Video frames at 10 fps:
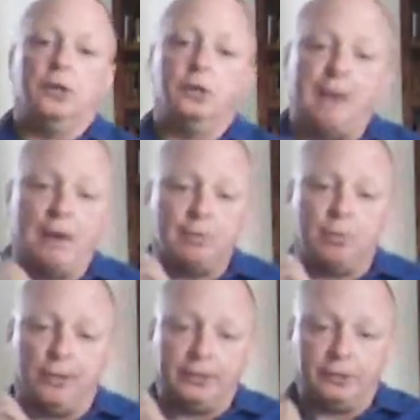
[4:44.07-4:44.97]
Those
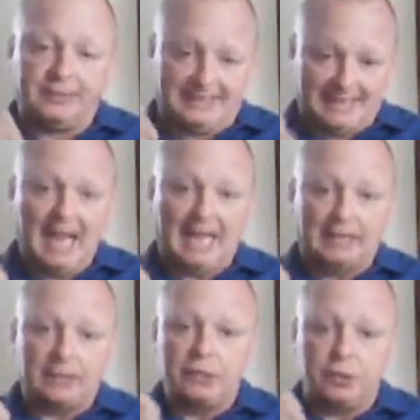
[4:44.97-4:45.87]
PowerPoints are
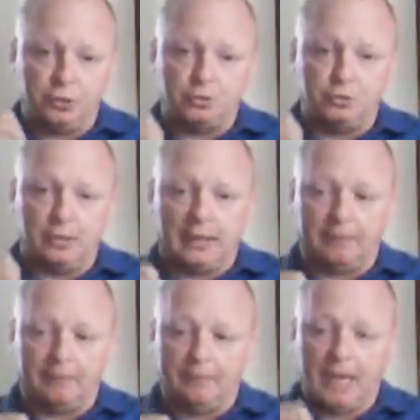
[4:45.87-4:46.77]
designed
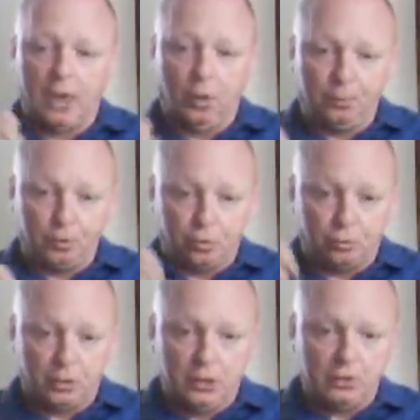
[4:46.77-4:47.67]
to help you